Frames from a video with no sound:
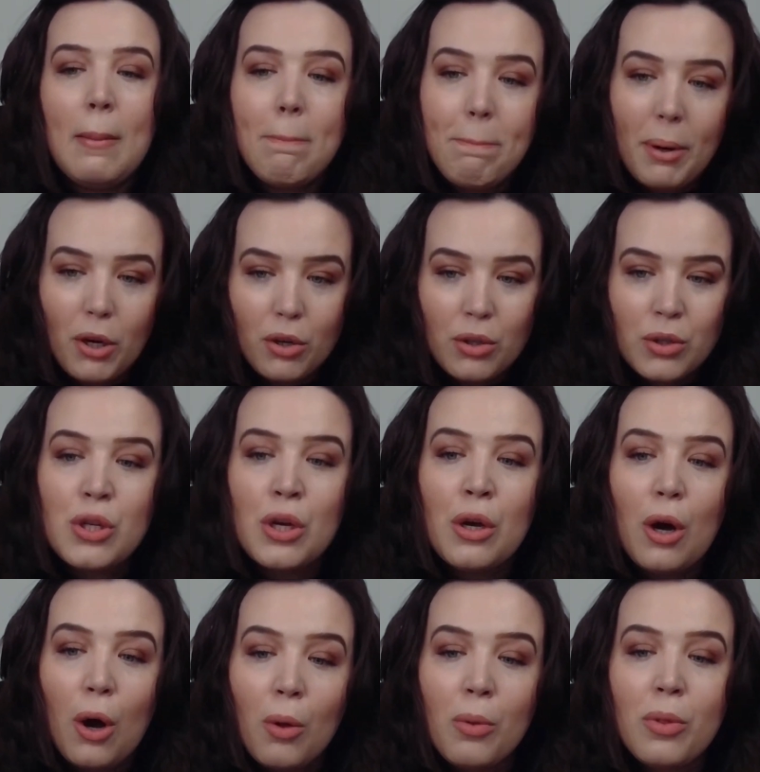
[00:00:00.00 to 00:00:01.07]
But
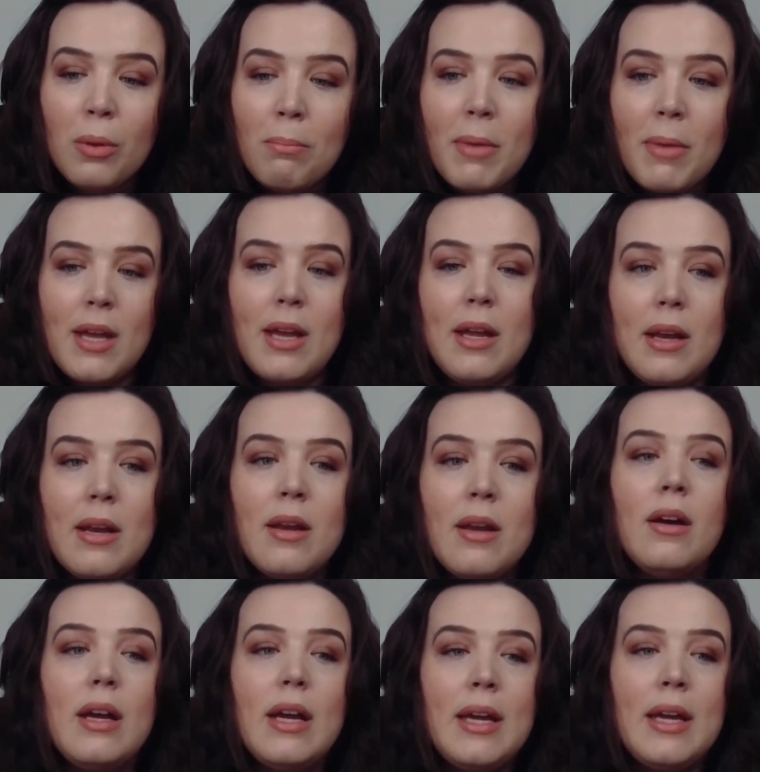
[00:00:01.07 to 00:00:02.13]
on the main,
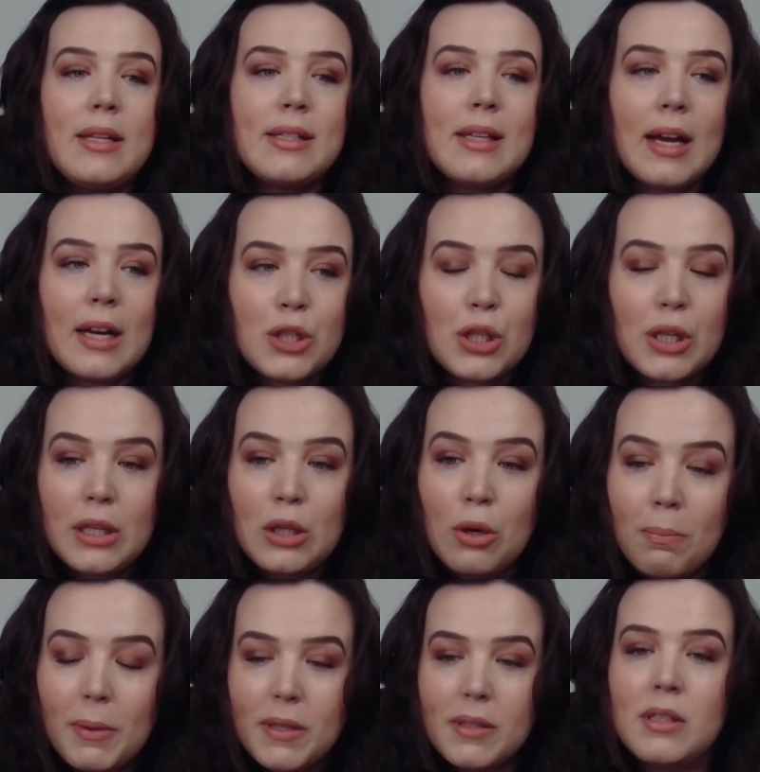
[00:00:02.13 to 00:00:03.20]
it is actually your
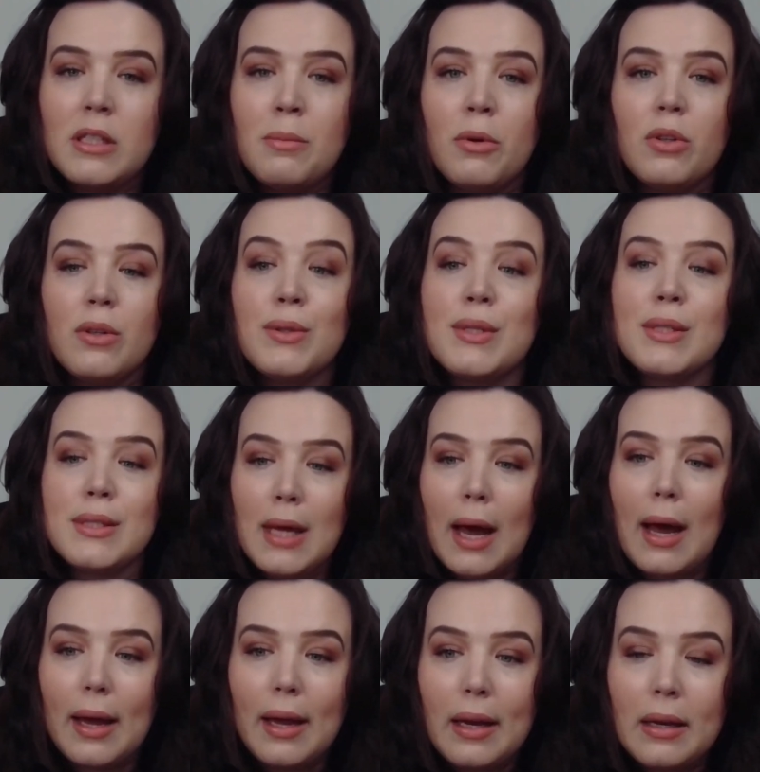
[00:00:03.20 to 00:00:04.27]
business model
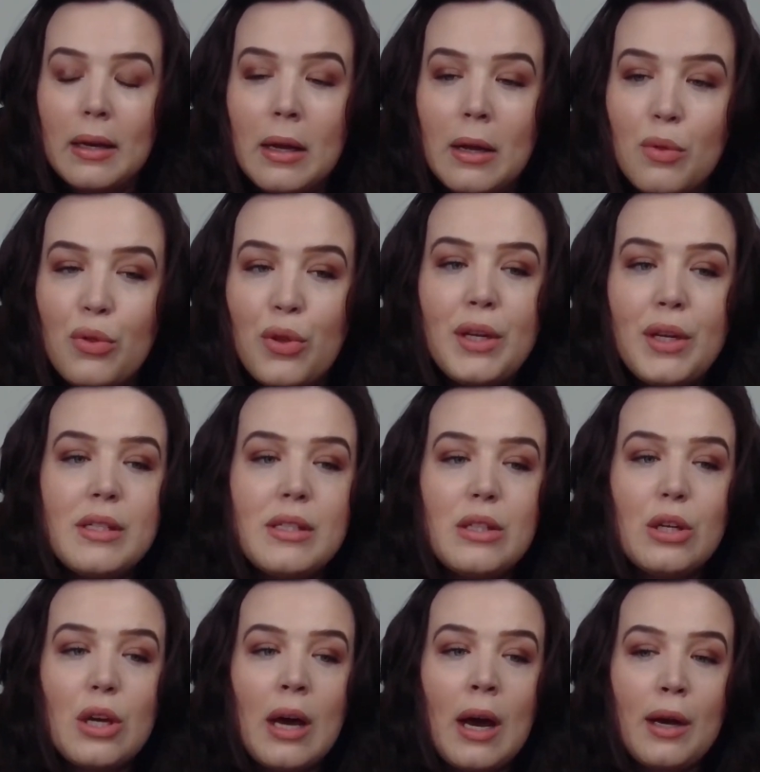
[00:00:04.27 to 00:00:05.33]
design that is the
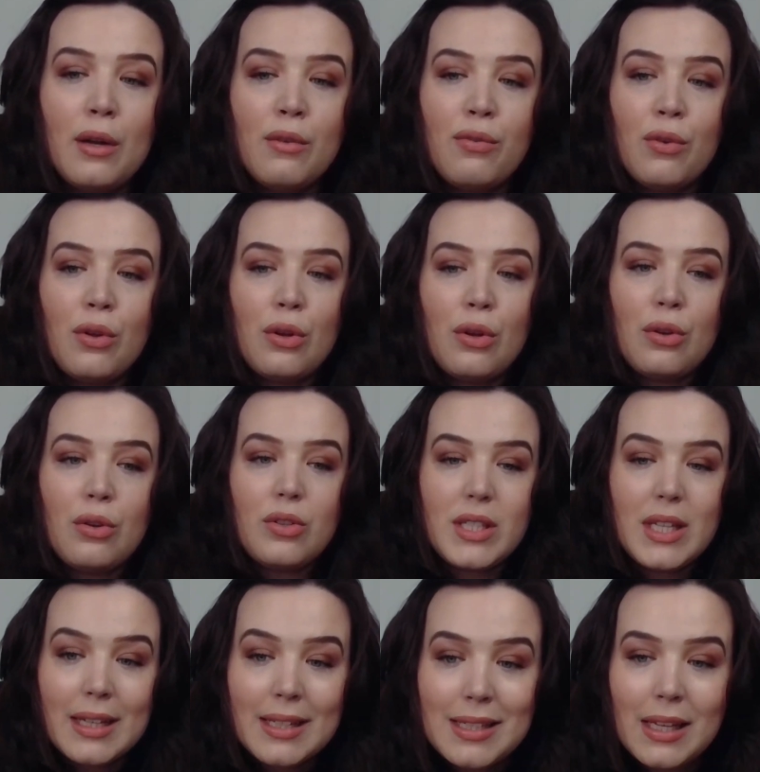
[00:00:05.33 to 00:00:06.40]
kind of
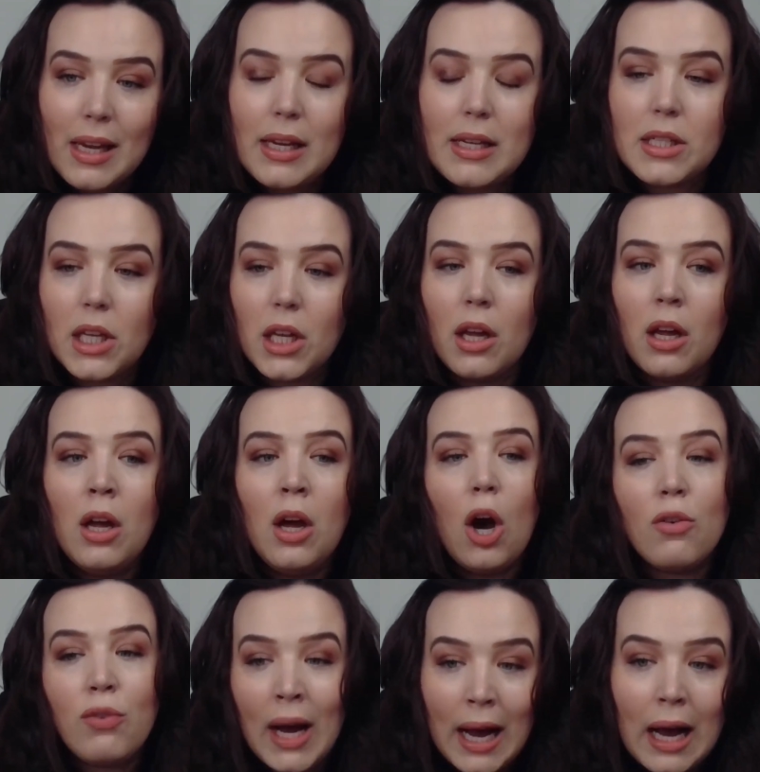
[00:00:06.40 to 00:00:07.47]
dictator
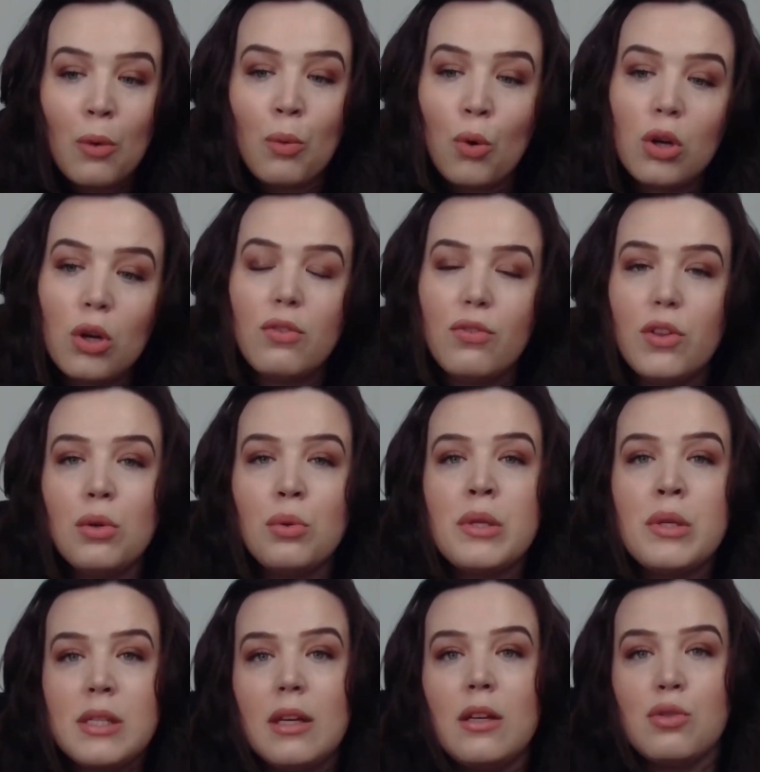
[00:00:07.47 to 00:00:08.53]
of how all of those
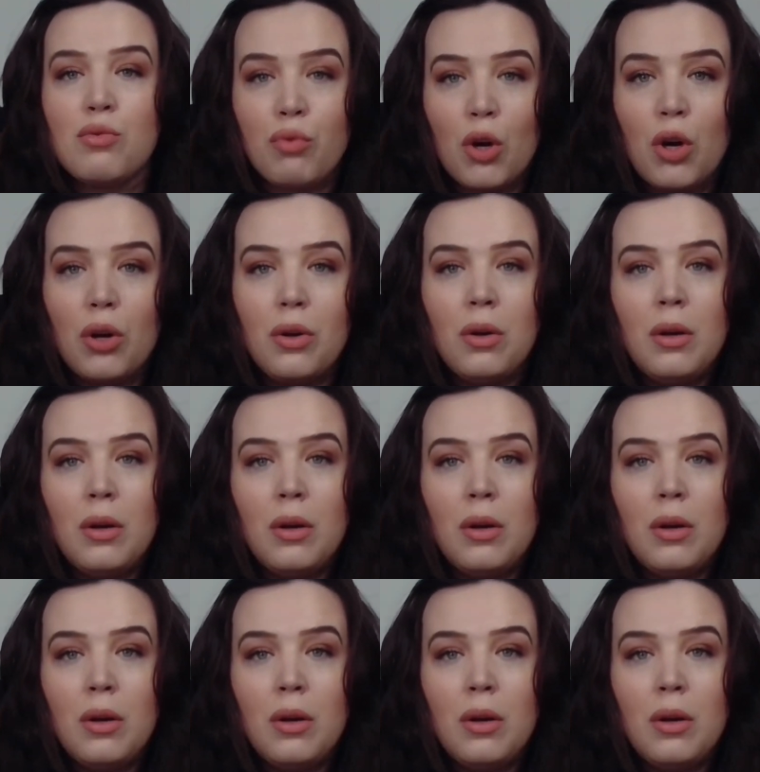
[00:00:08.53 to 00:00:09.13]
things run.